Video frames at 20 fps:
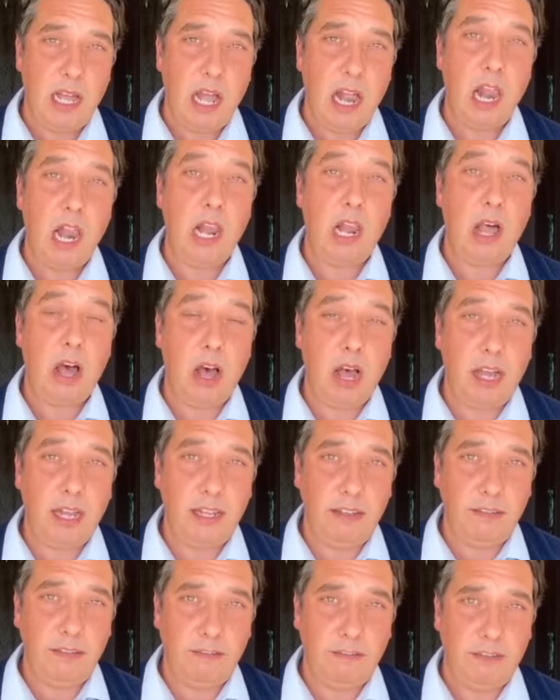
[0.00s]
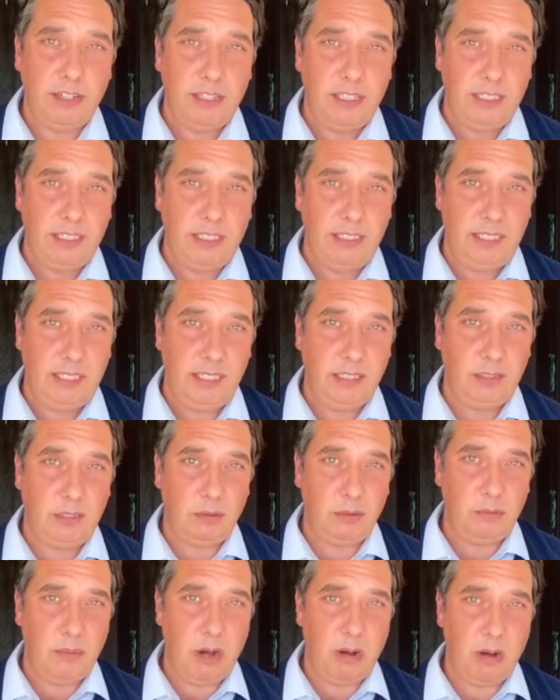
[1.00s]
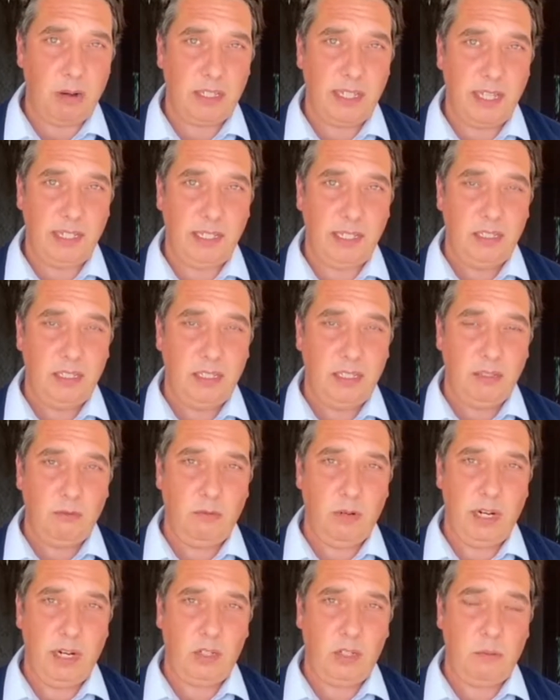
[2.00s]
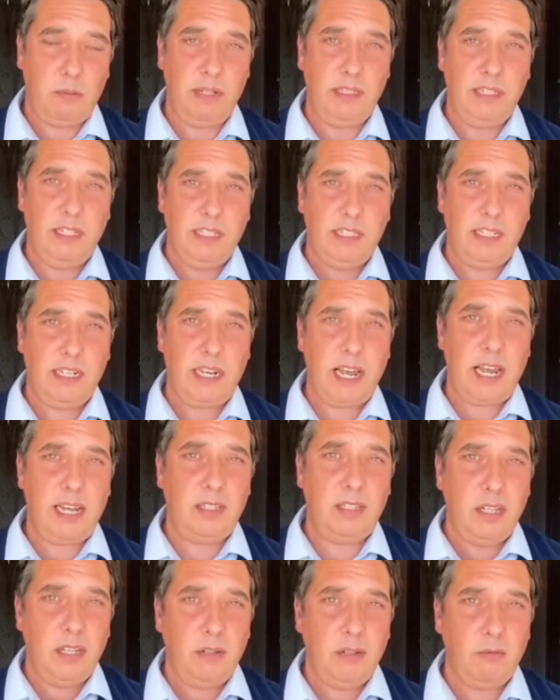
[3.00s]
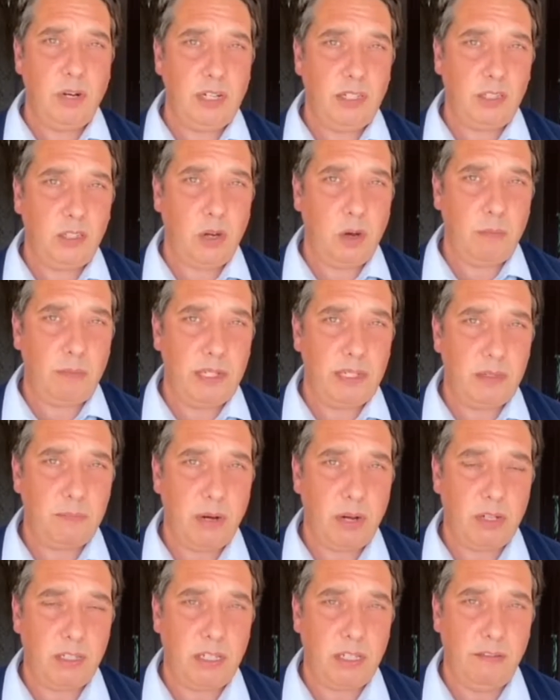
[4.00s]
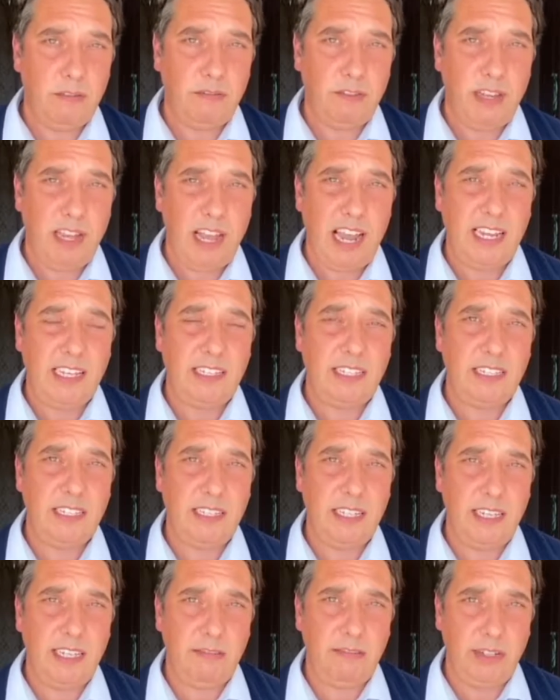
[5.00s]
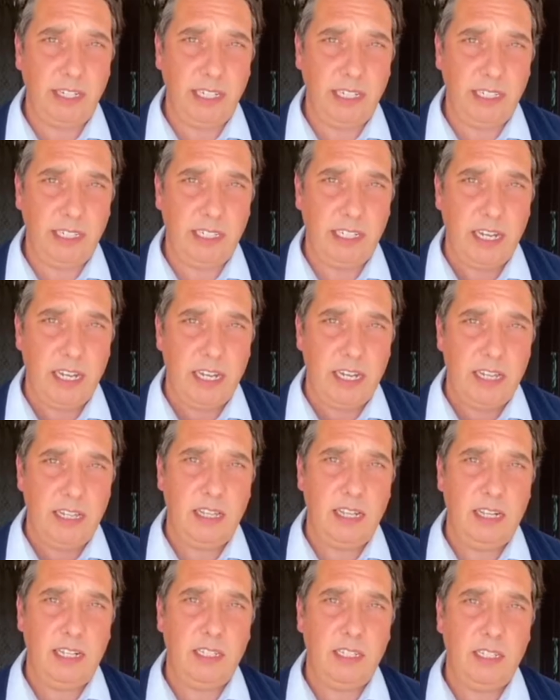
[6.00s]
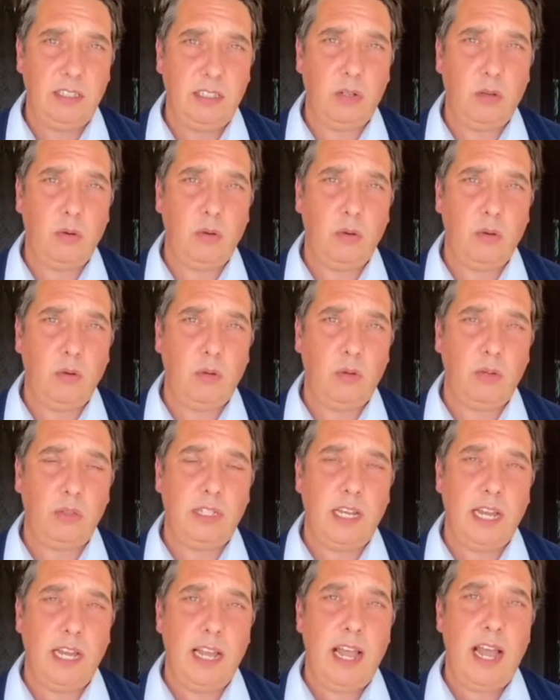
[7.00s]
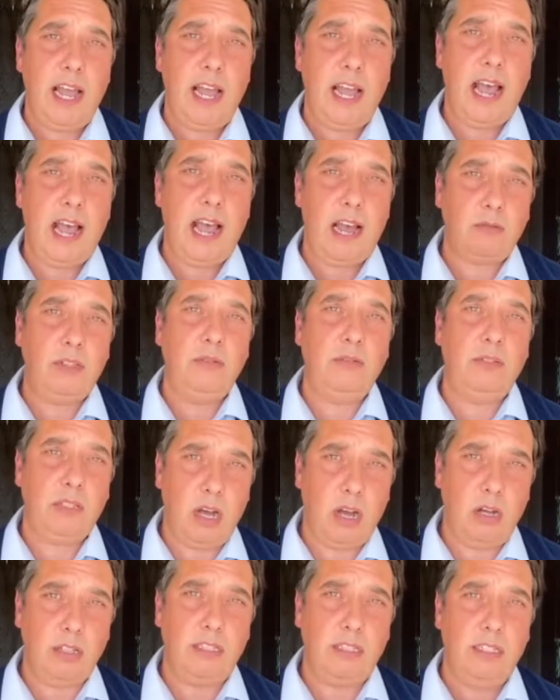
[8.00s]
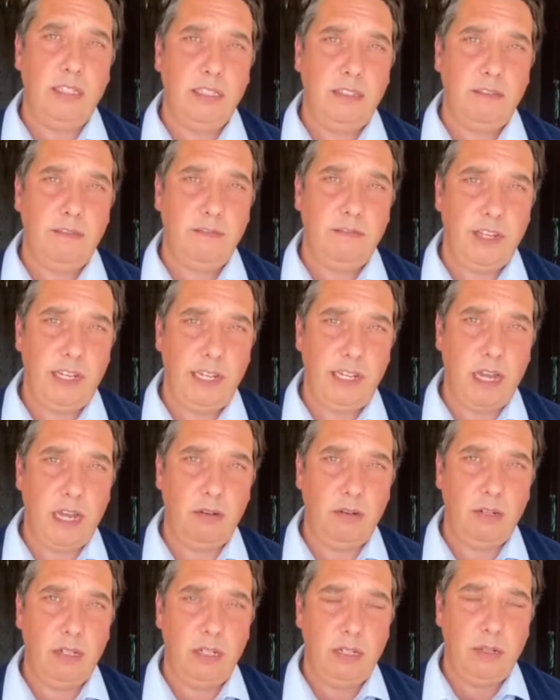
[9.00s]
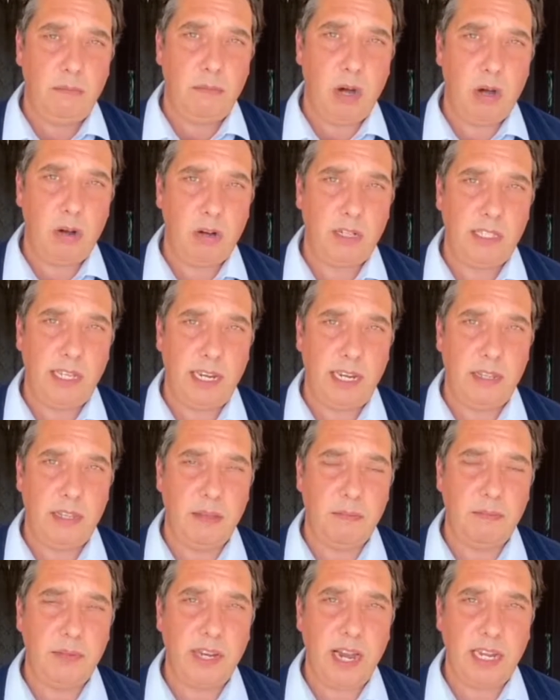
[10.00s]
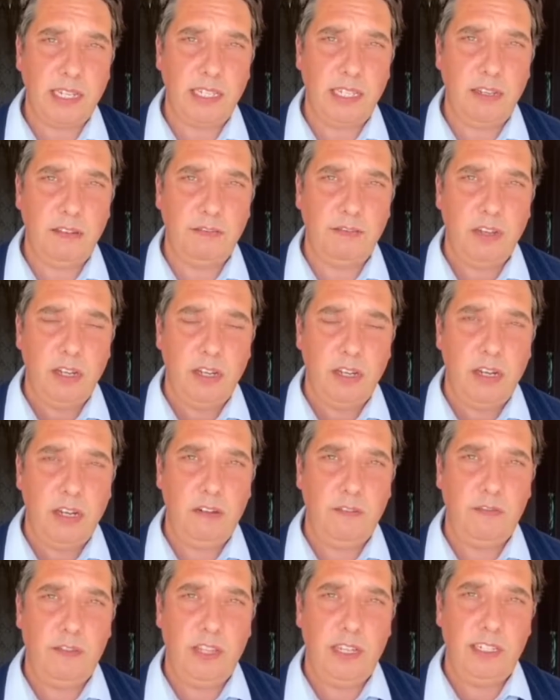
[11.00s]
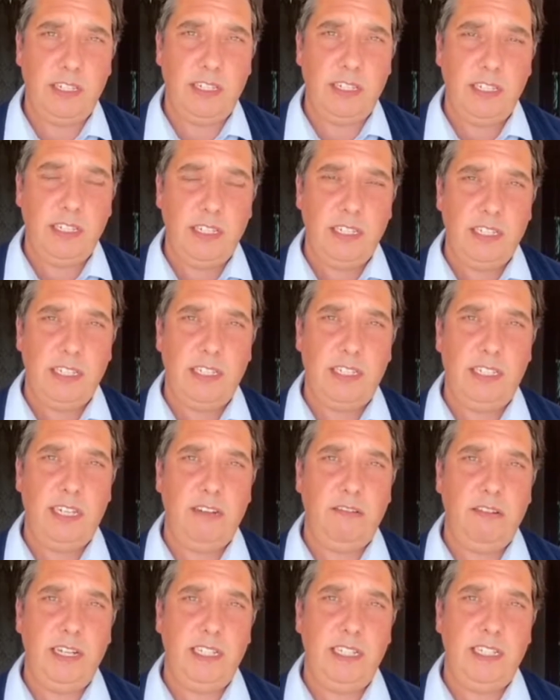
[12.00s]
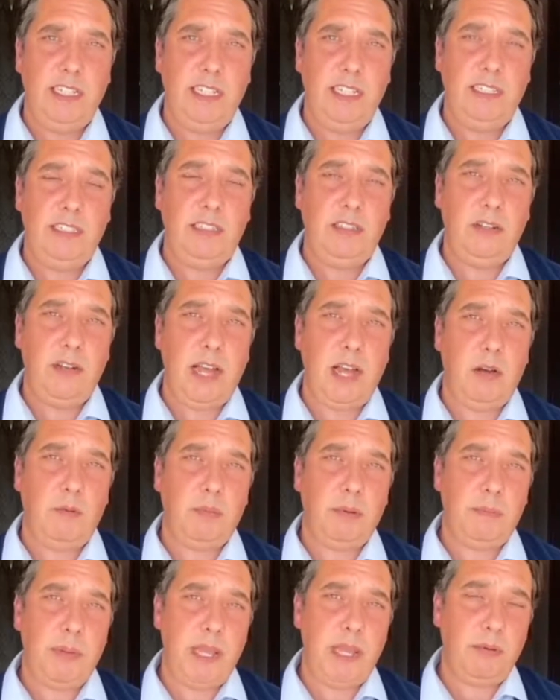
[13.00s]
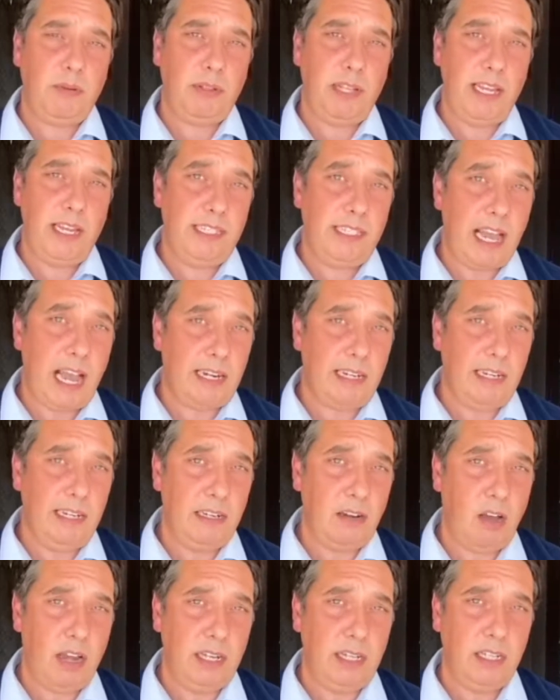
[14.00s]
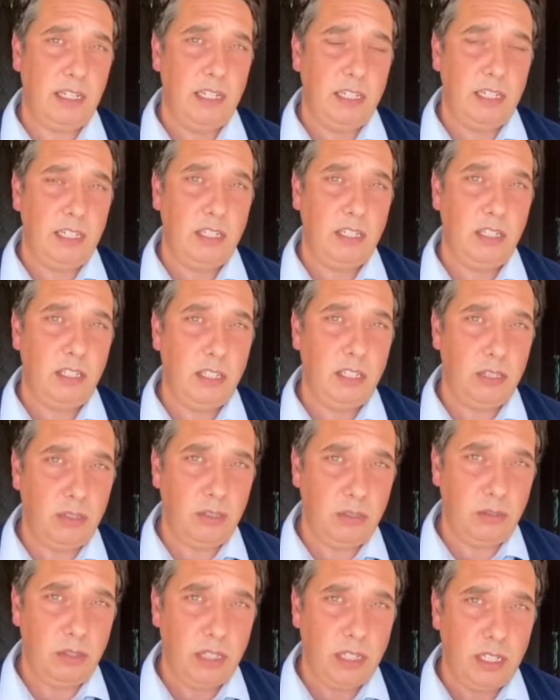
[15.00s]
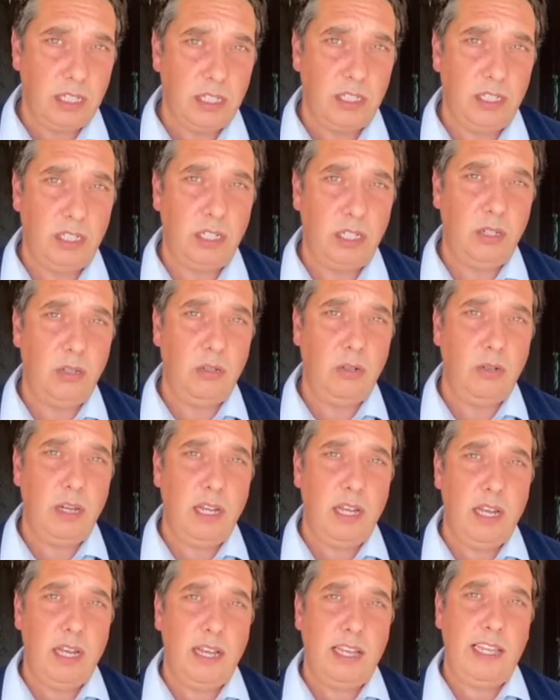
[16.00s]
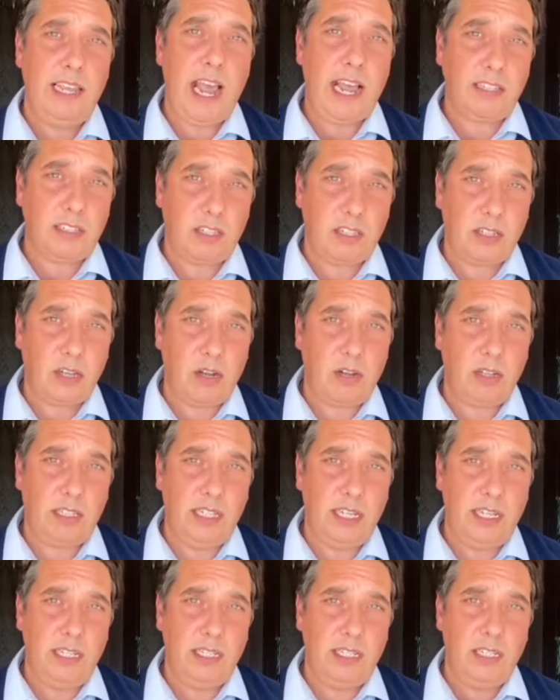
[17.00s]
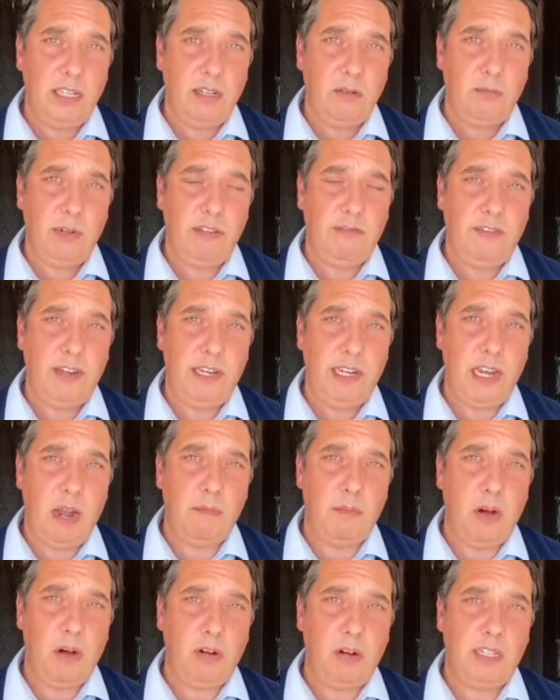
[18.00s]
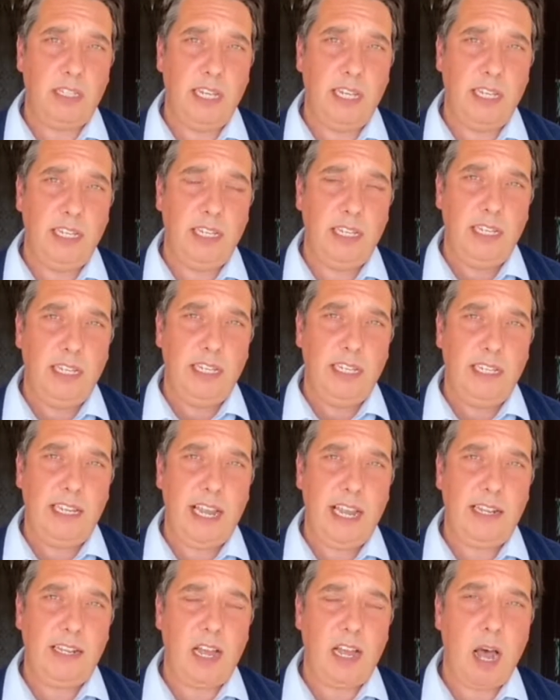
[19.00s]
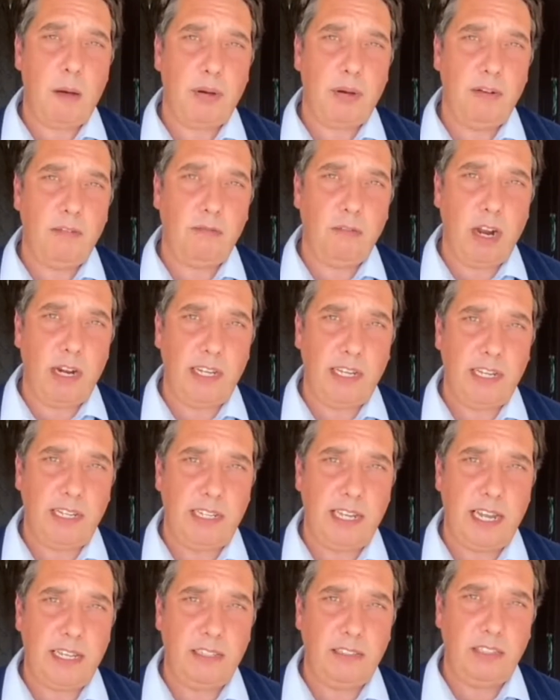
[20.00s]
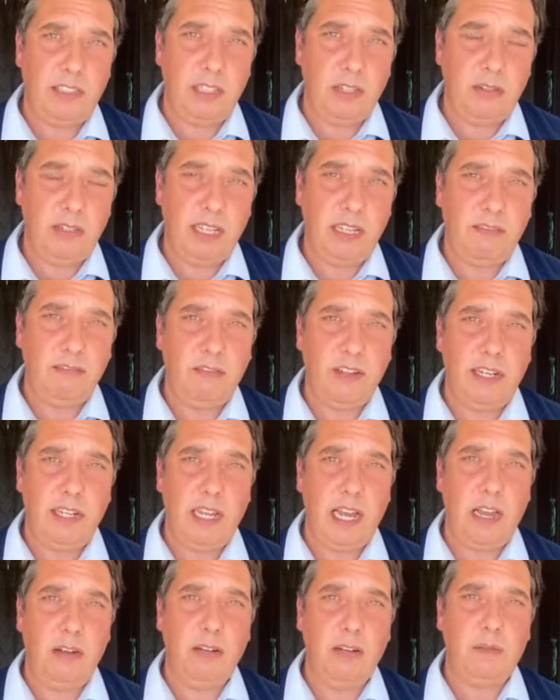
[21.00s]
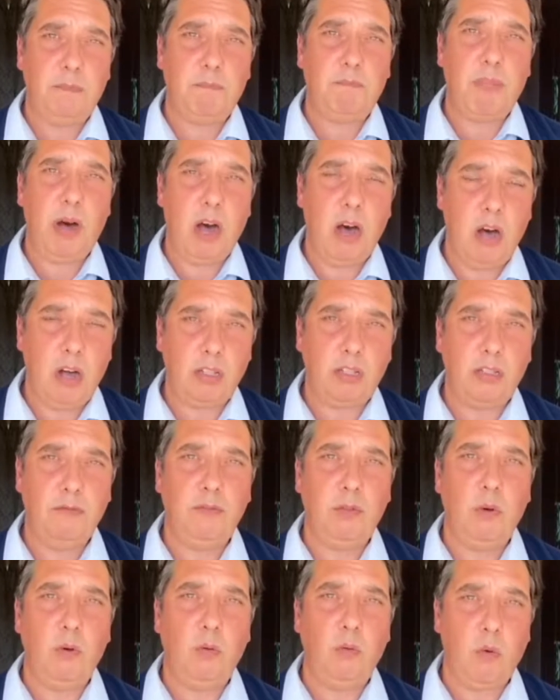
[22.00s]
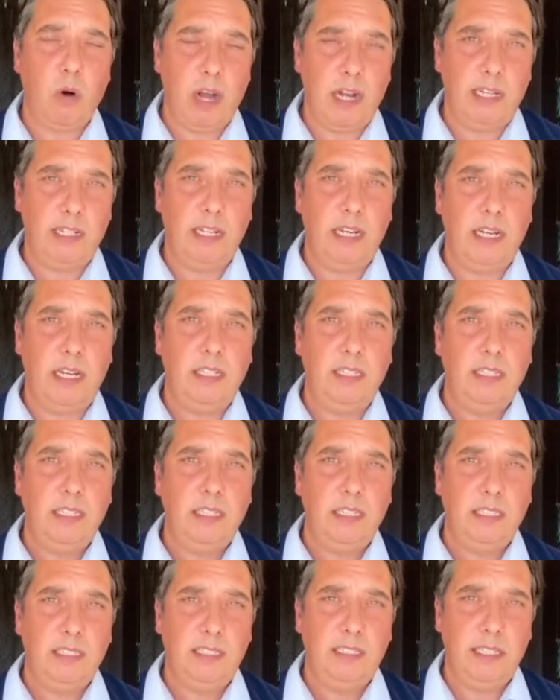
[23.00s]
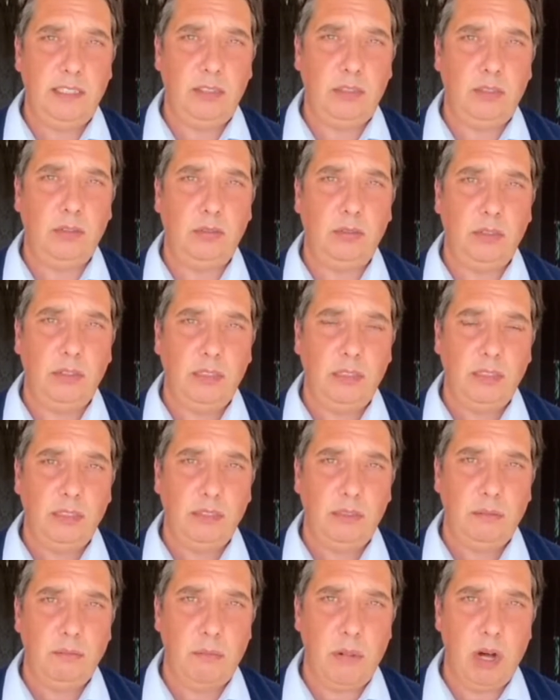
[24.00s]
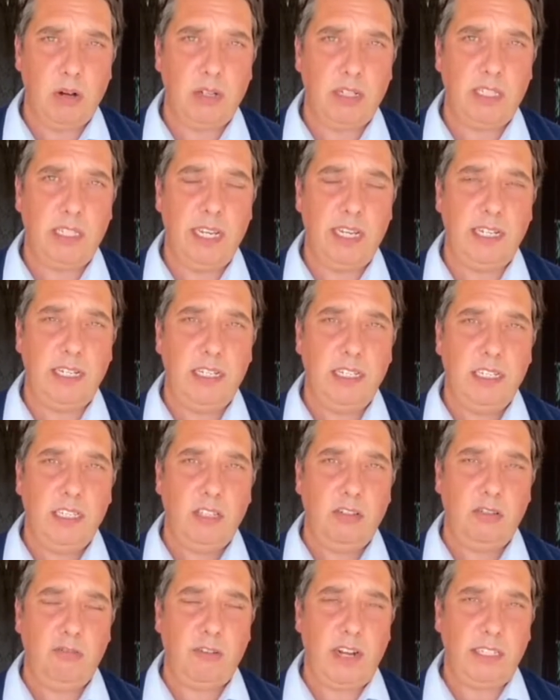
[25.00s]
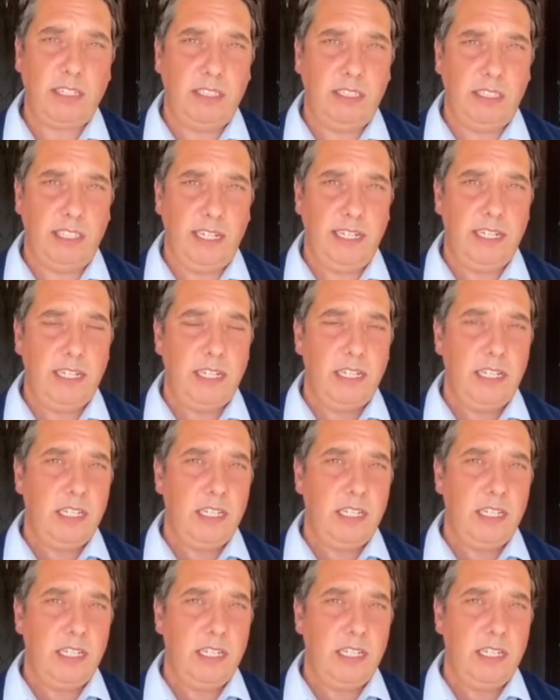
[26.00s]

live digital marketing workshop, and today's workshop is part of a series that is called How to Start Video Marketing. And the objective of this series is to help people exactly like you to get started with video marketing, get up and running, and get using video as part of your wider digital marketing strategy.